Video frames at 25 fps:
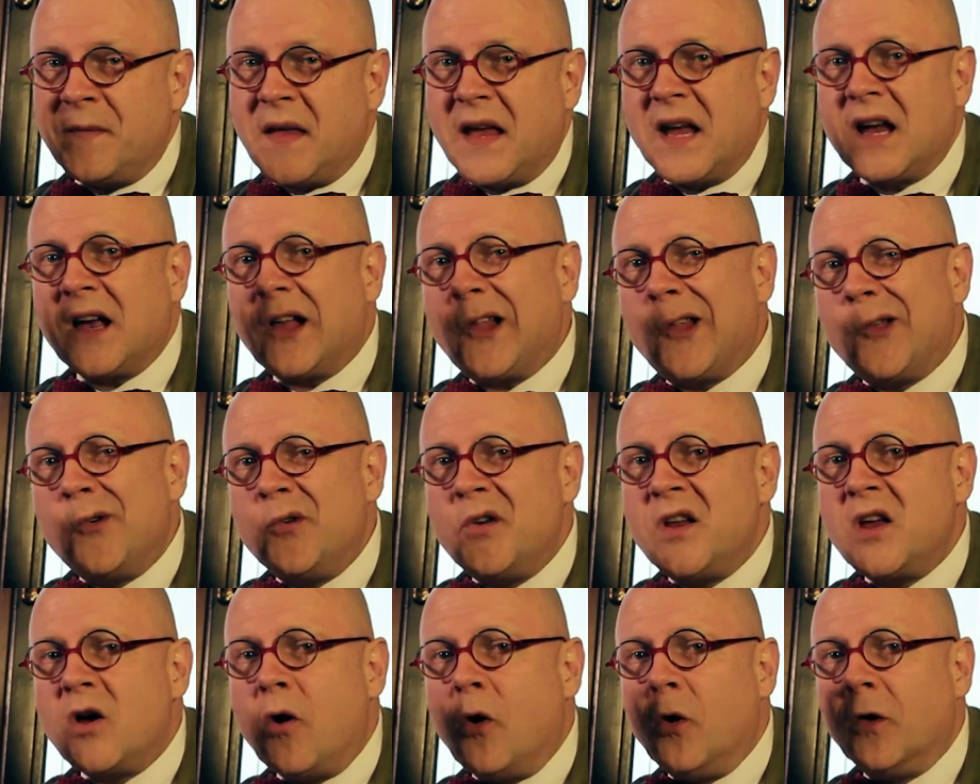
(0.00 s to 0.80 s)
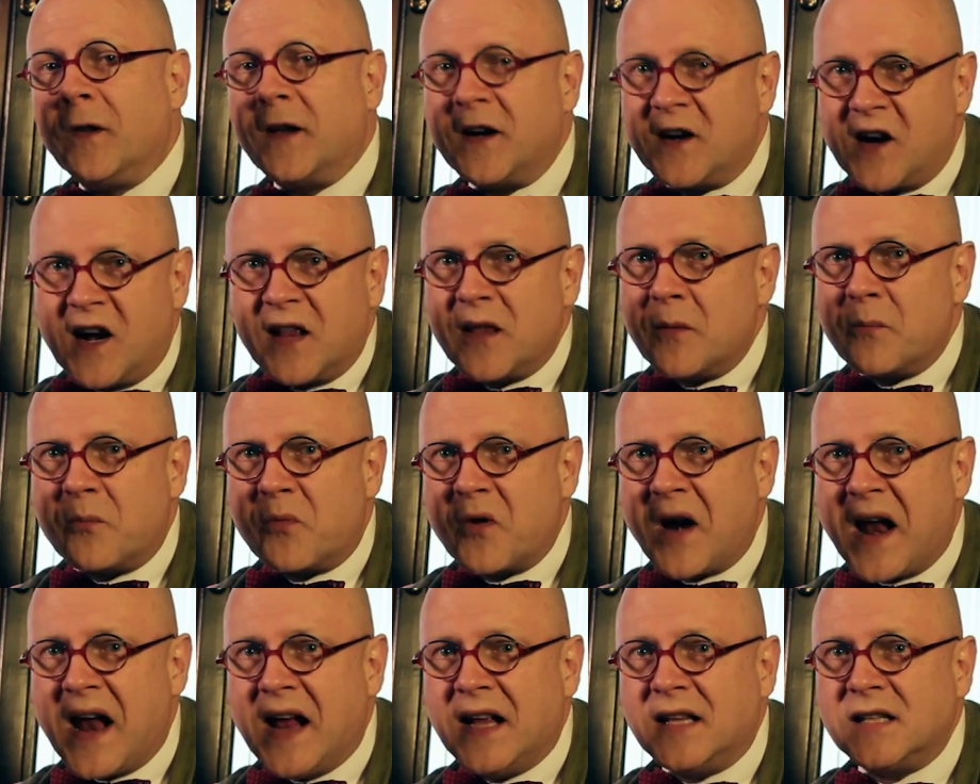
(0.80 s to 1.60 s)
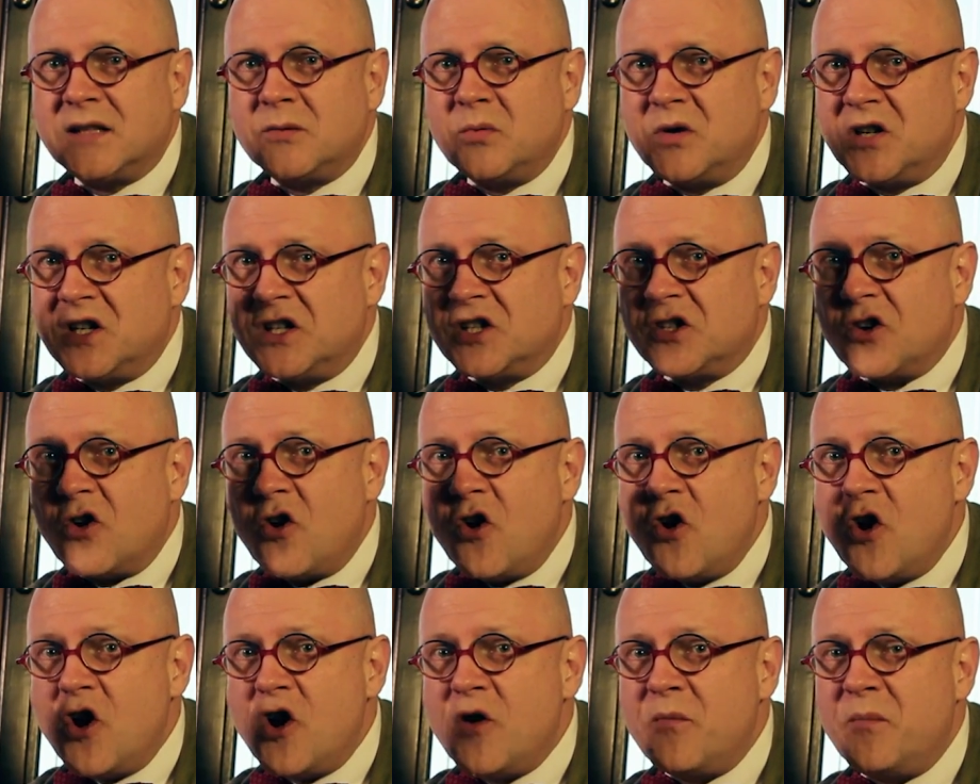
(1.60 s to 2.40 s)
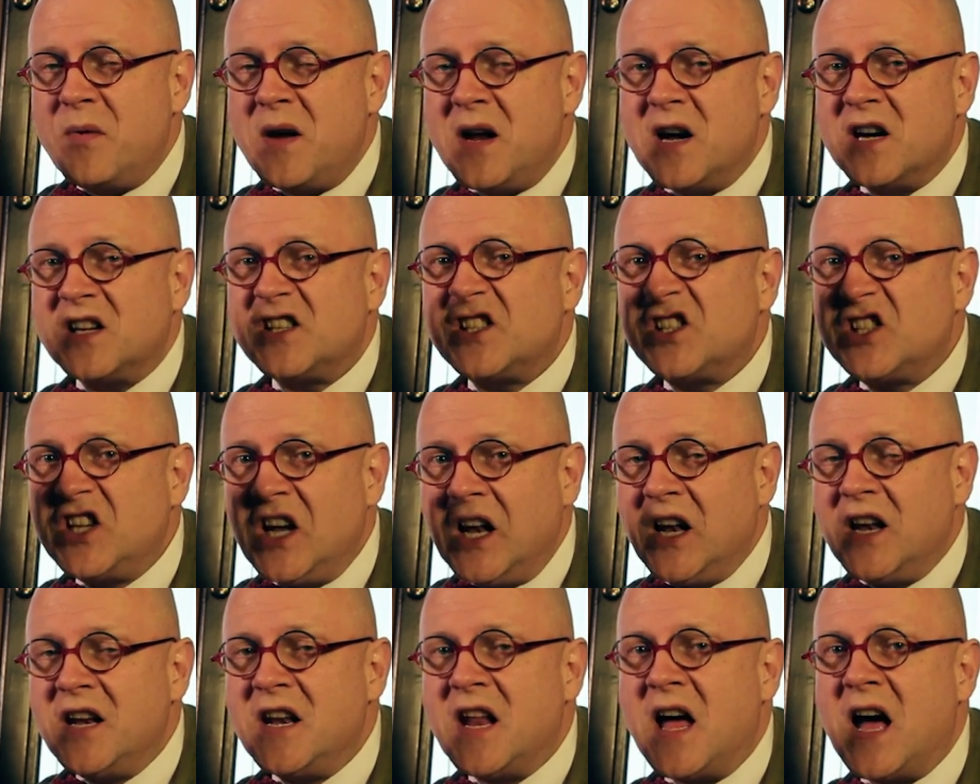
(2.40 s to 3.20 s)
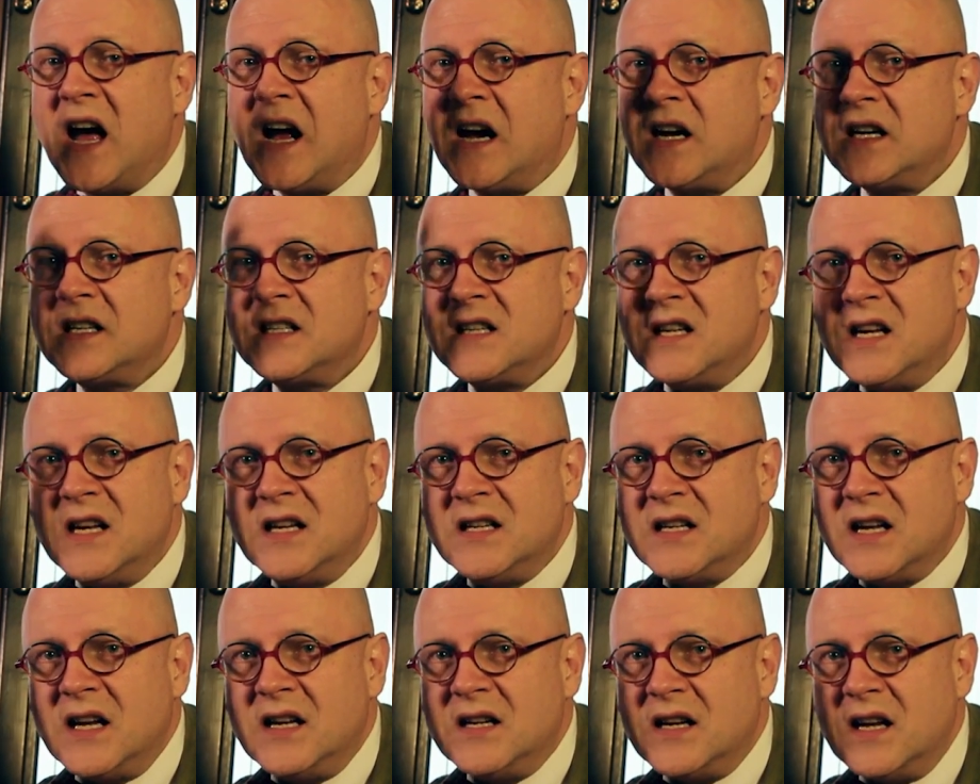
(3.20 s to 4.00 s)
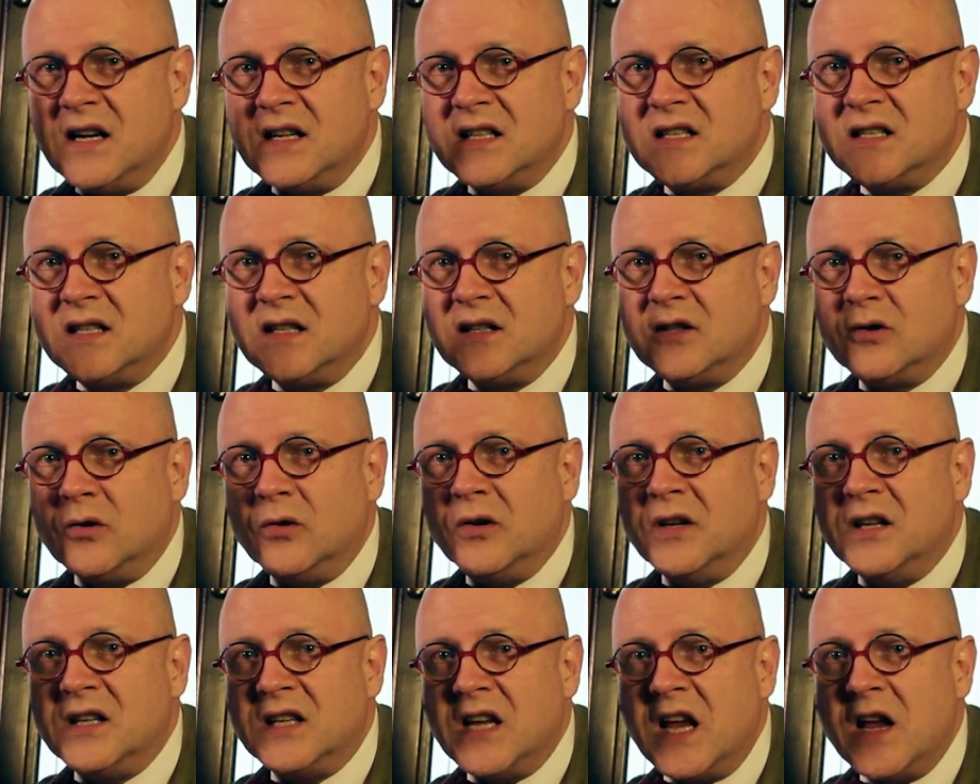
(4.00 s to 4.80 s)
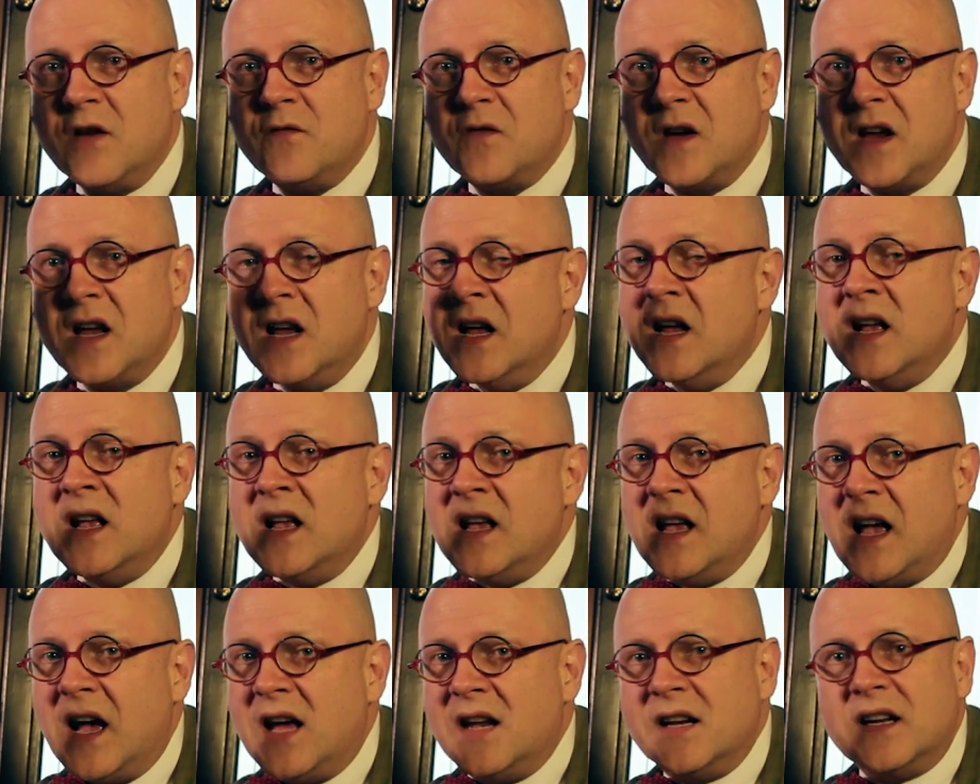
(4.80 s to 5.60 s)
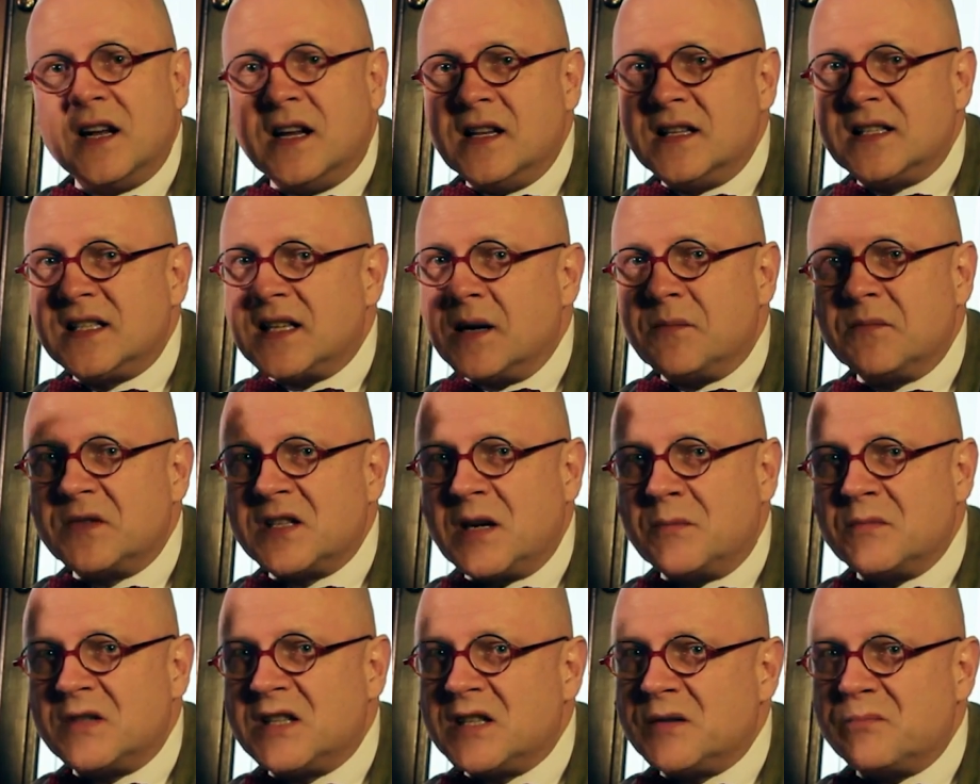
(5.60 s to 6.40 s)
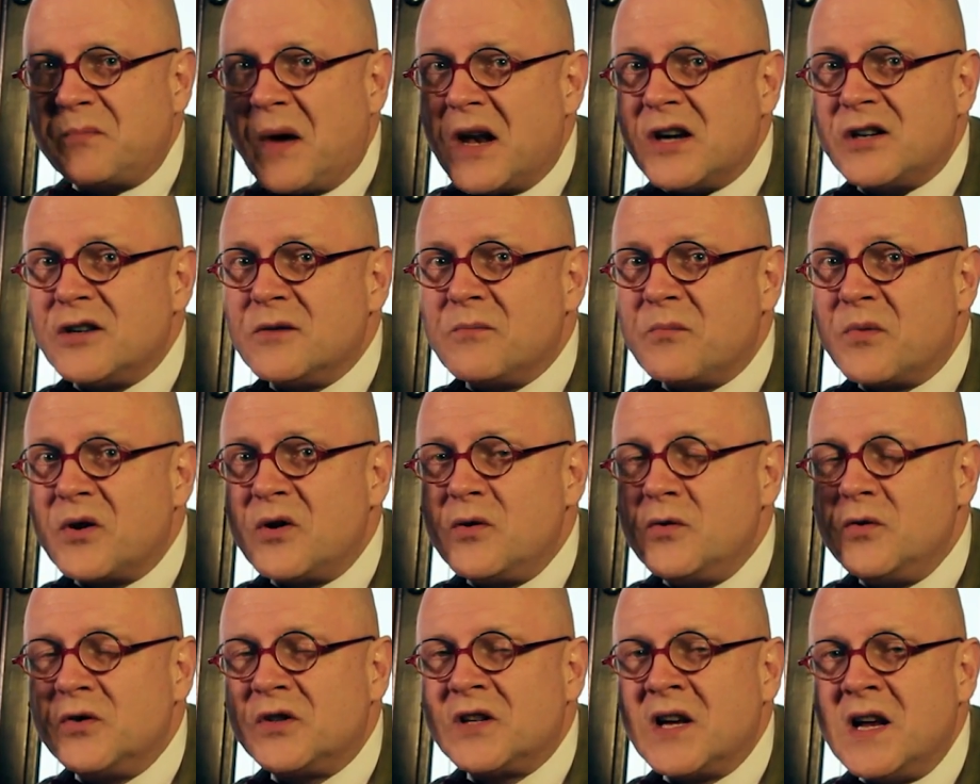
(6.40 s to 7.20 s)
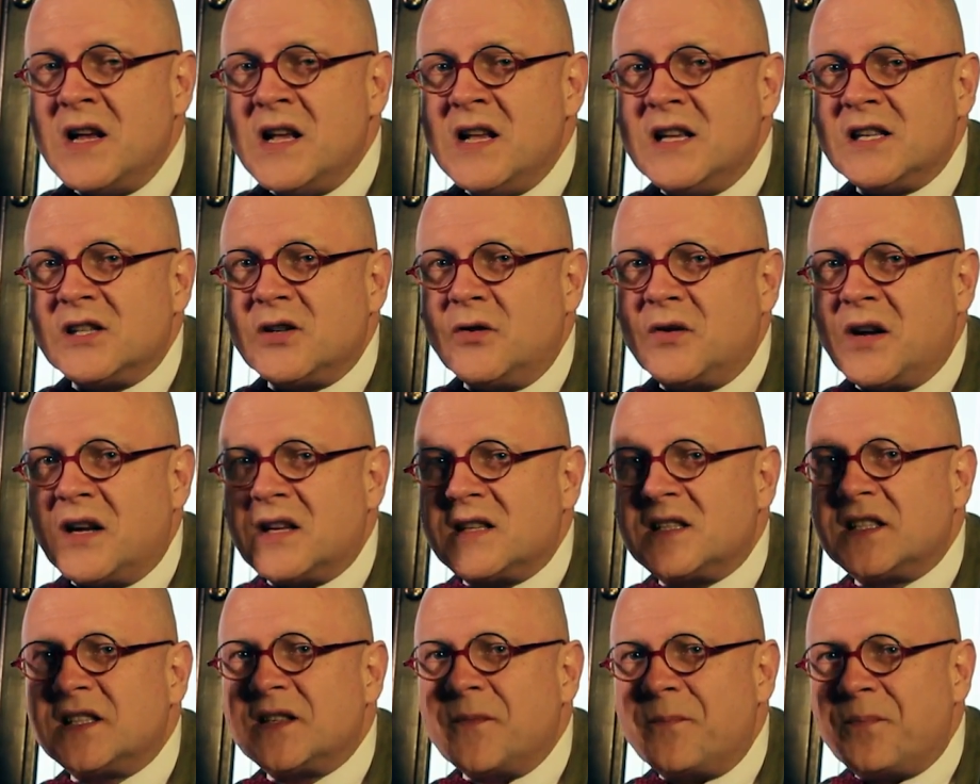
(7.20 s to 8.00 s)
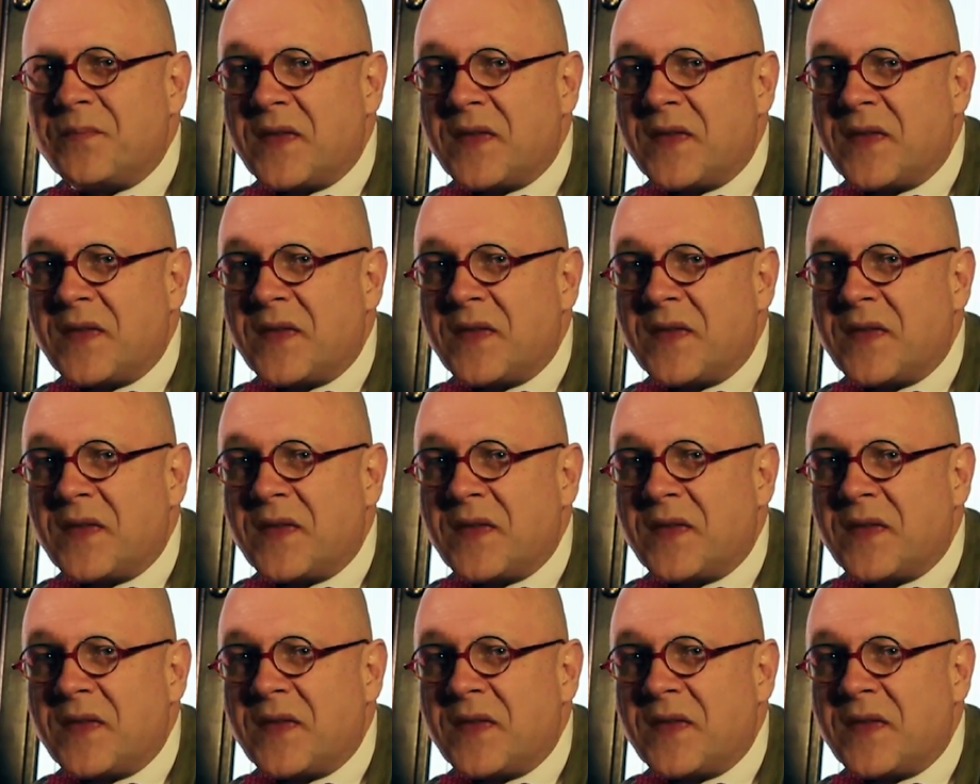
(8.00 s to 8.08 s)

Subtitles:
including all their other brands, which is Beer, Stille Nacht, and Dolle Deve, and some special brews. So that's